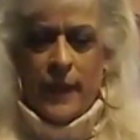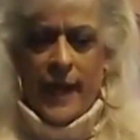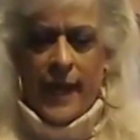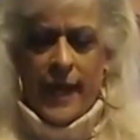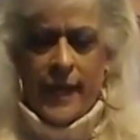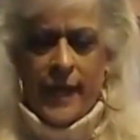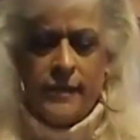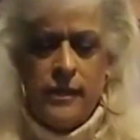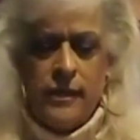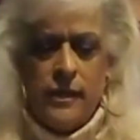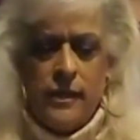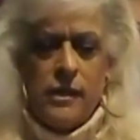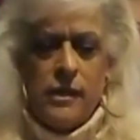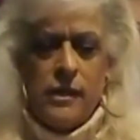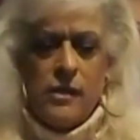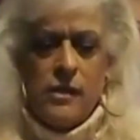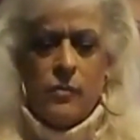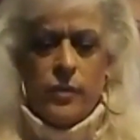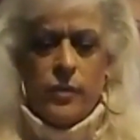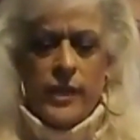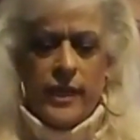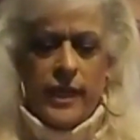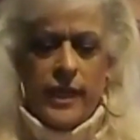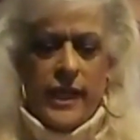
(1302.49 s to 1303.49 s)
"And
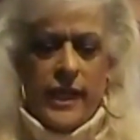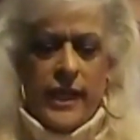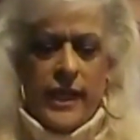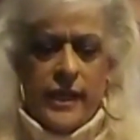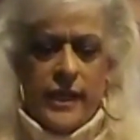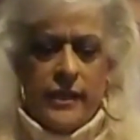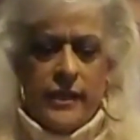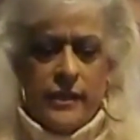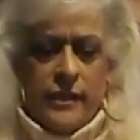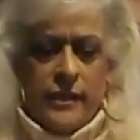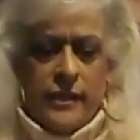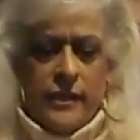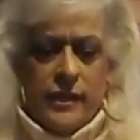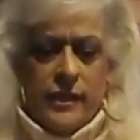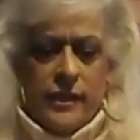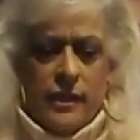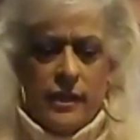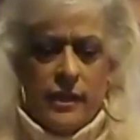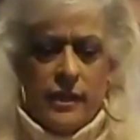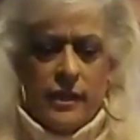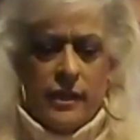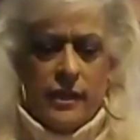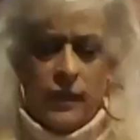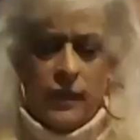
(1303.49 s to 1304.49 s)
we need
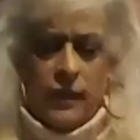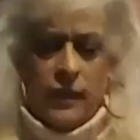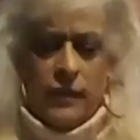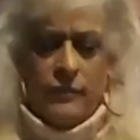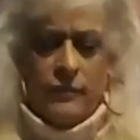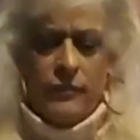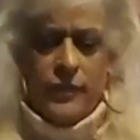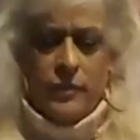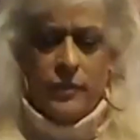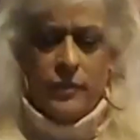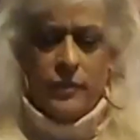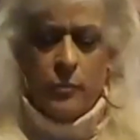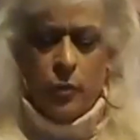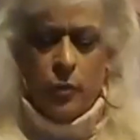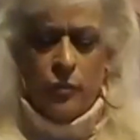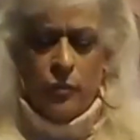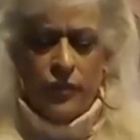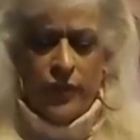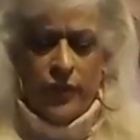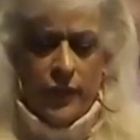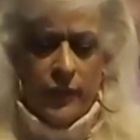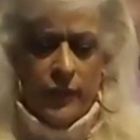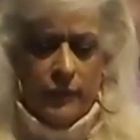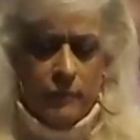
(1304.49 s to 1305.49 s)
uh, a lovey-dovey
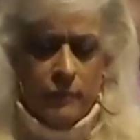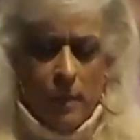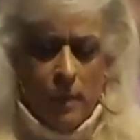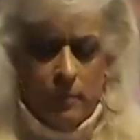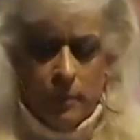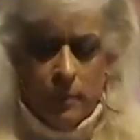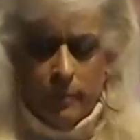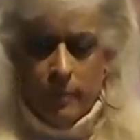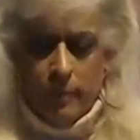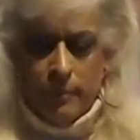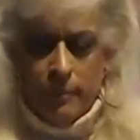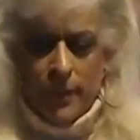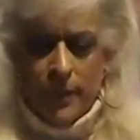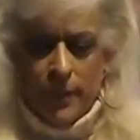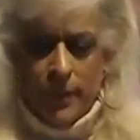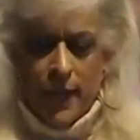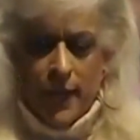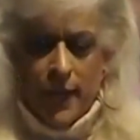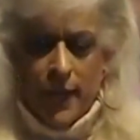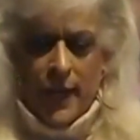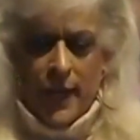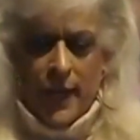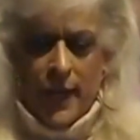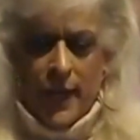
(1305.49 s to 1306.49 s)
movie, blah blah blah
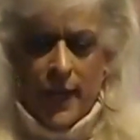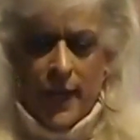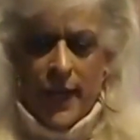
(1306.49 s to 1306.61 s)
blah.